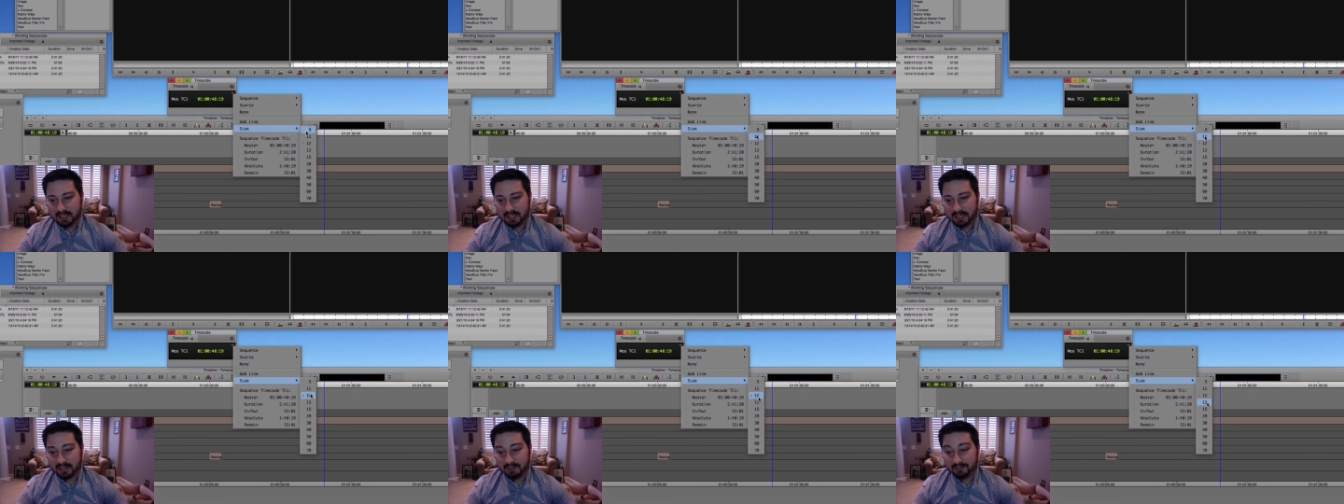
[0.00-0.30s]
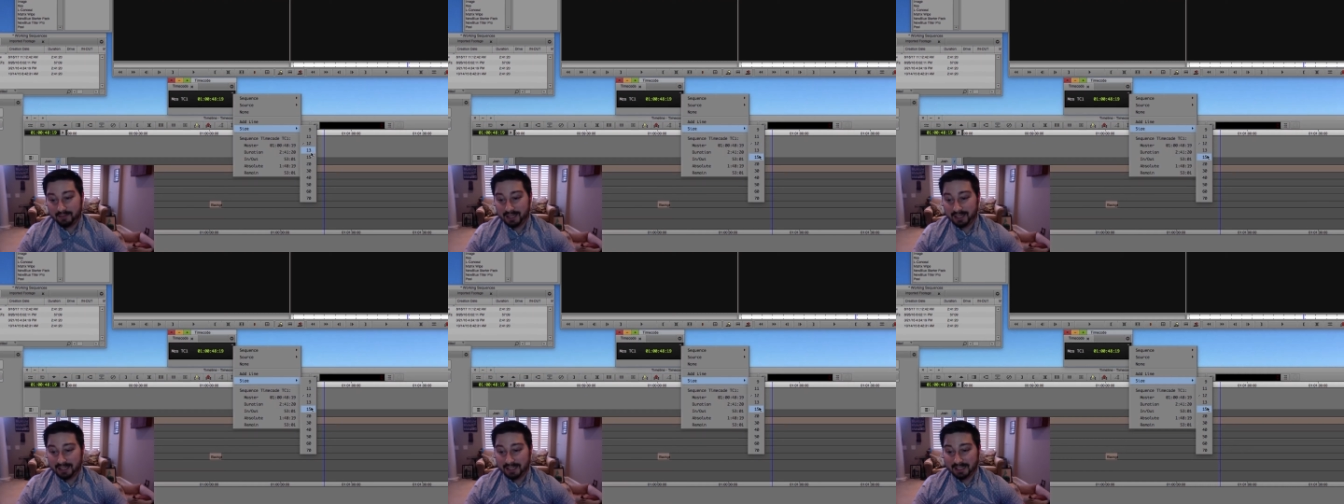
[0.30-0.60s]

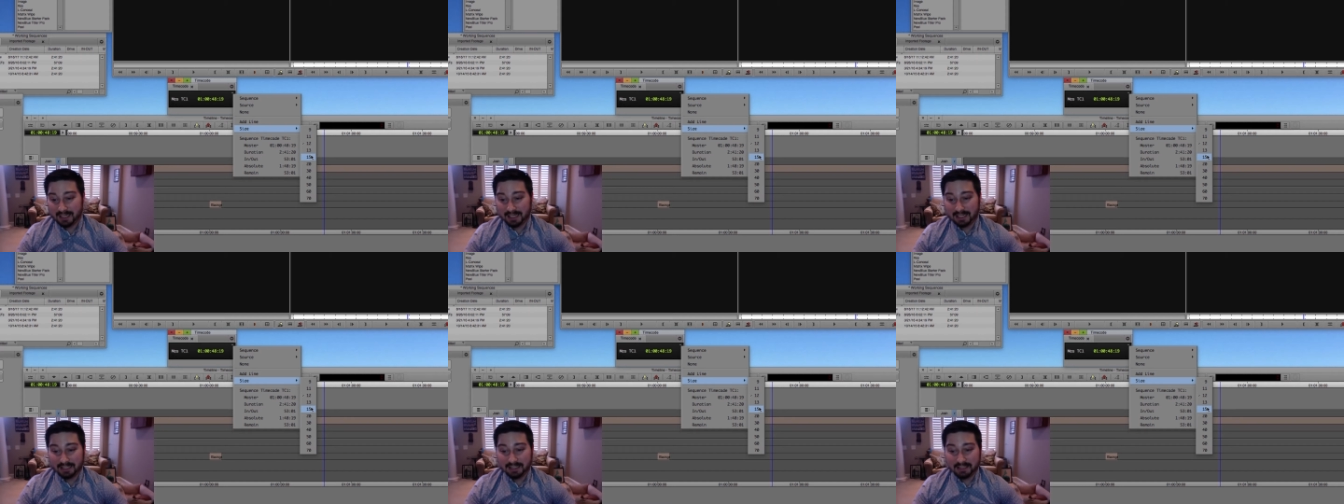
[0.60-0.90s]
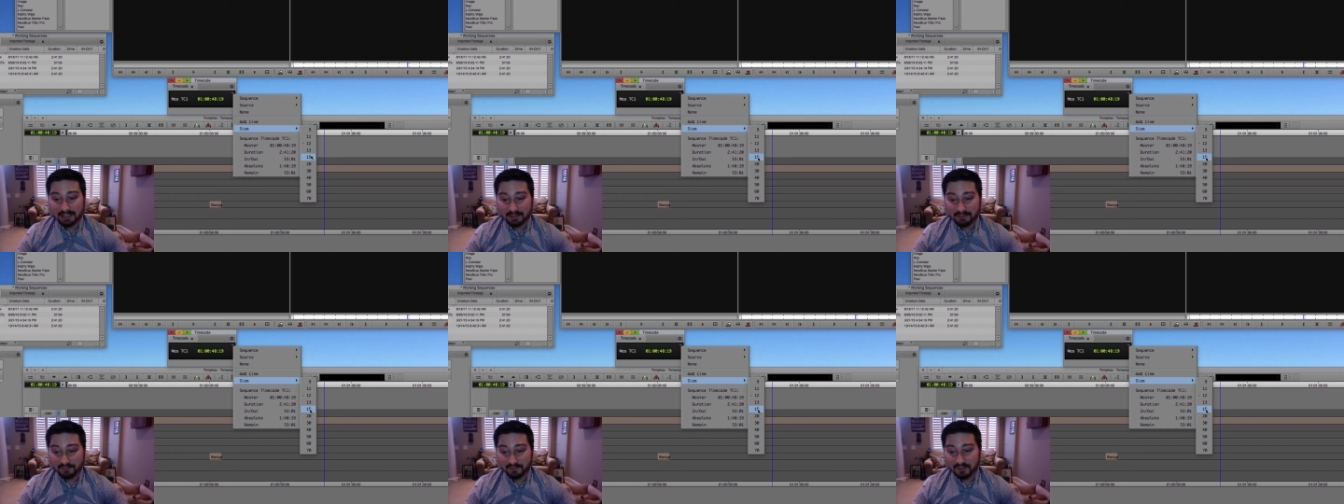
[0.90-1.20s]
and make it a
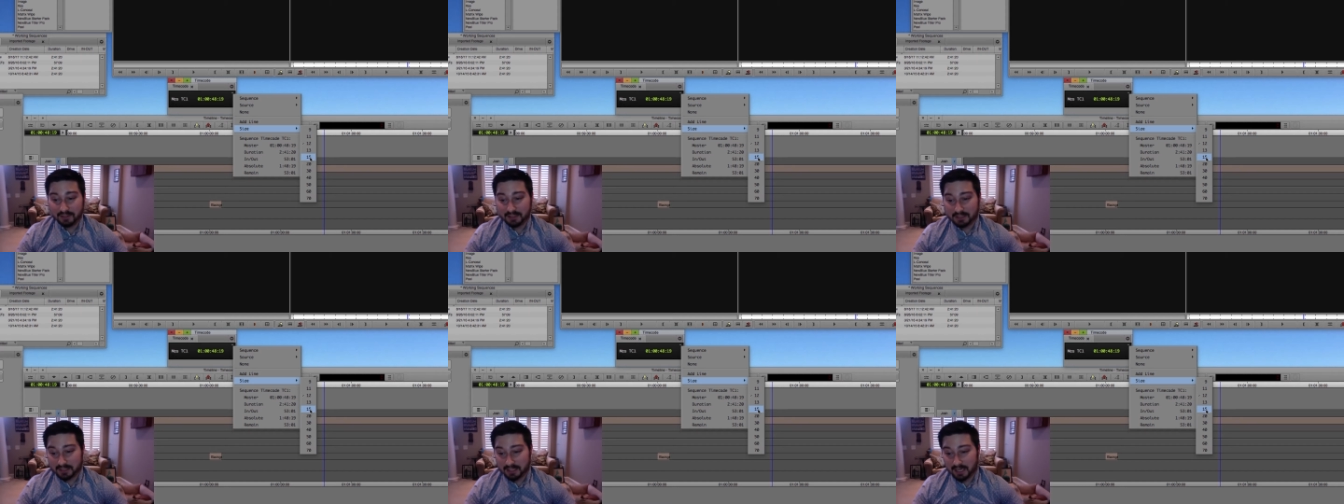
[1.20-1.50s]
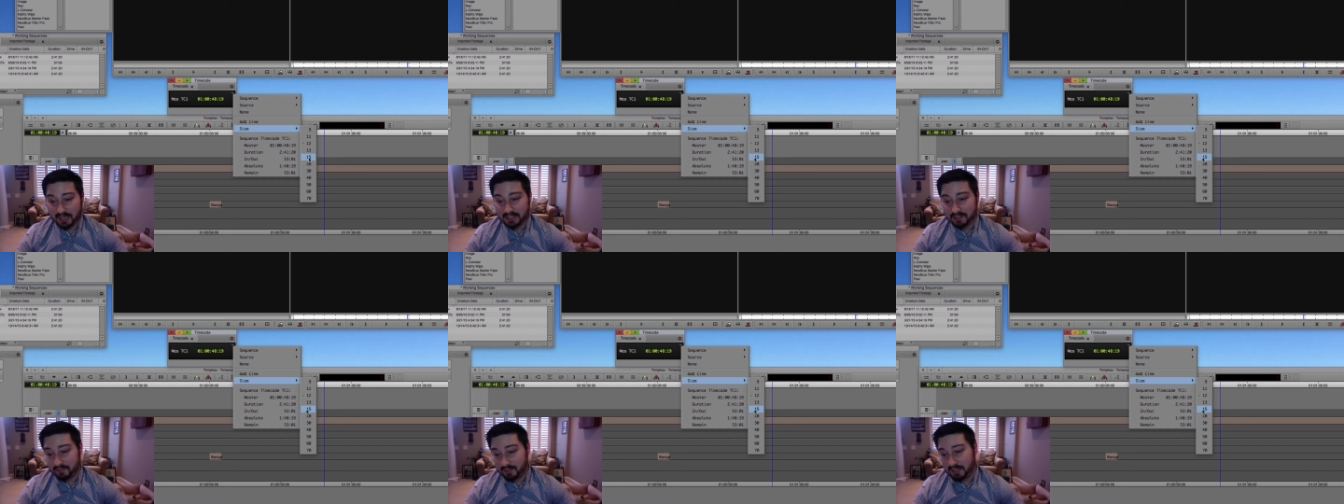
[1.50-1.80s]
different
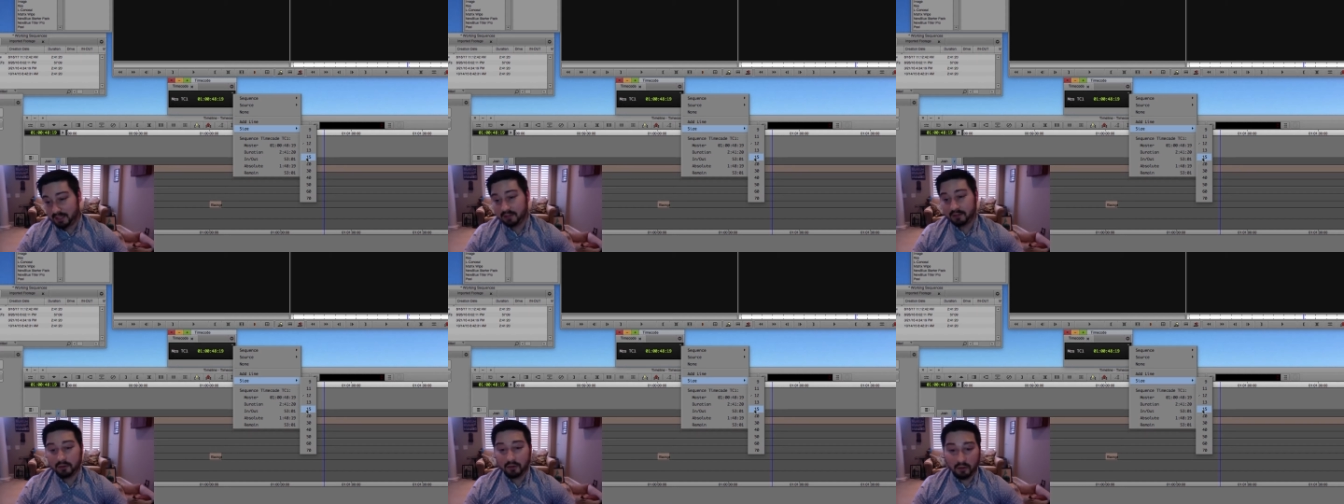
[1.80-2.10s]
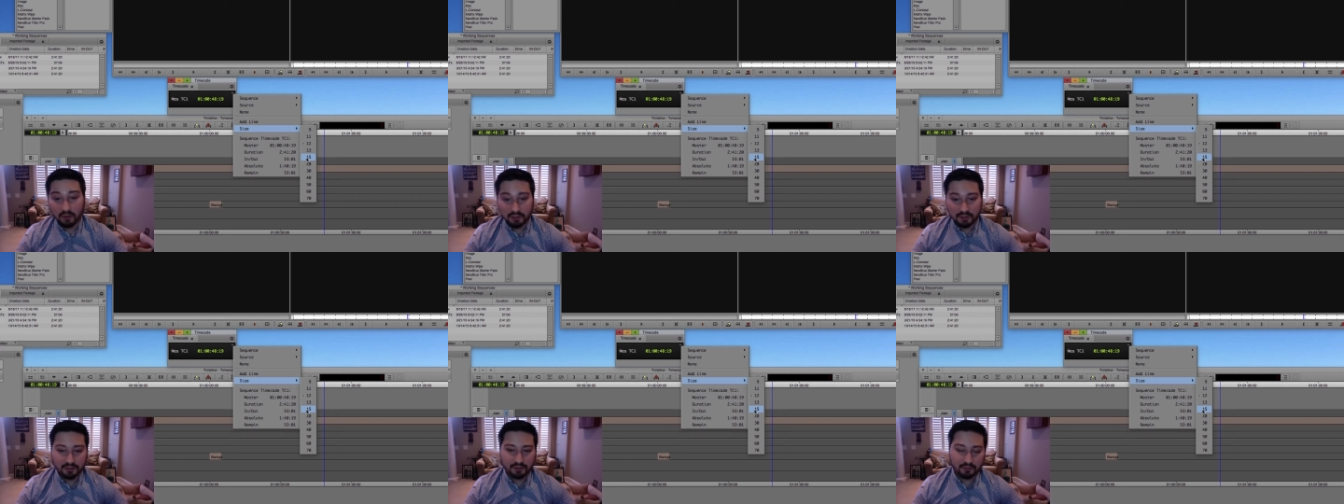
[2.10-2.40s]
size, make it
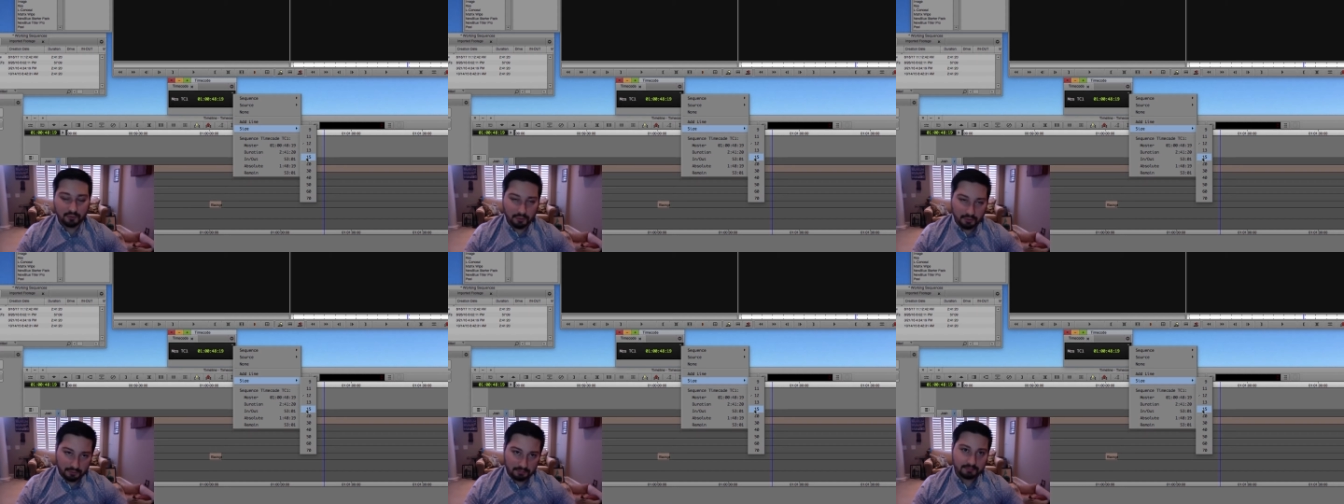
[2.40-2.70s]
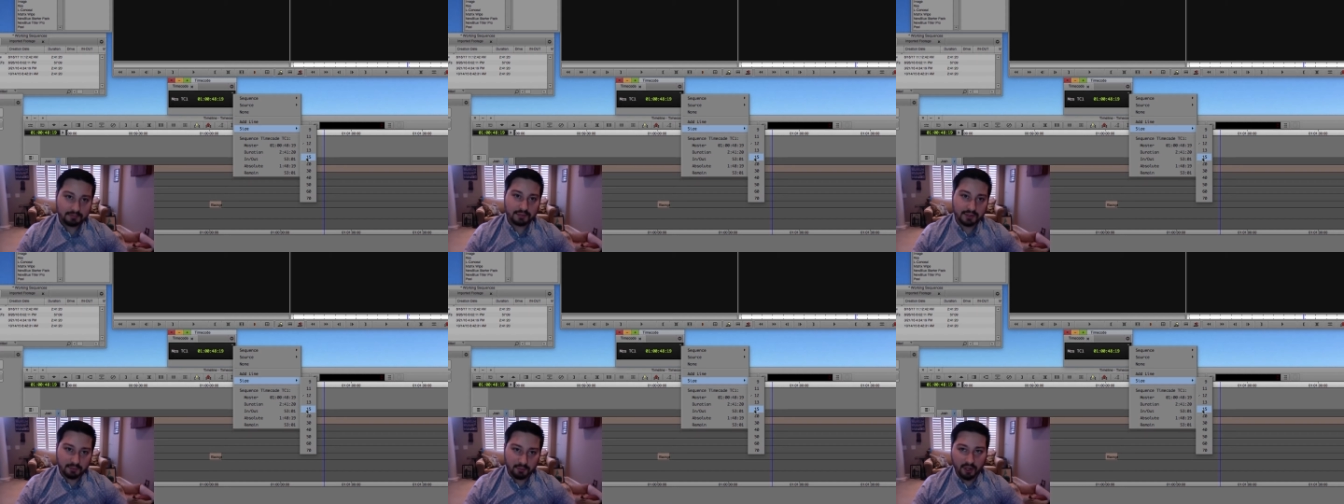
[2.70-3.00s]
larger or
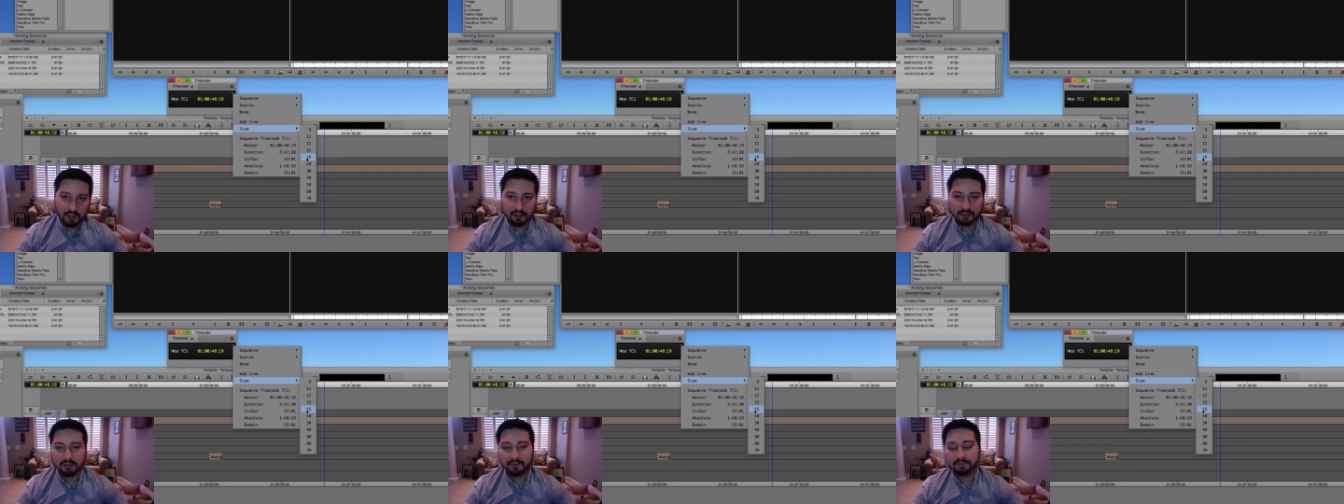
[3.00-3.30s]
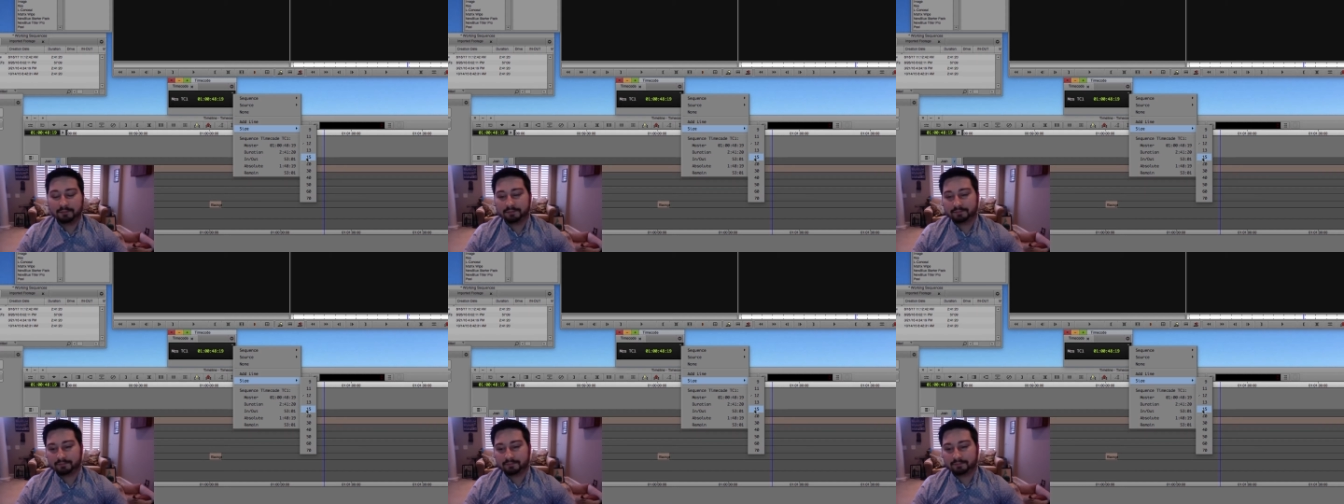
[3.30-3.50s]
smaller.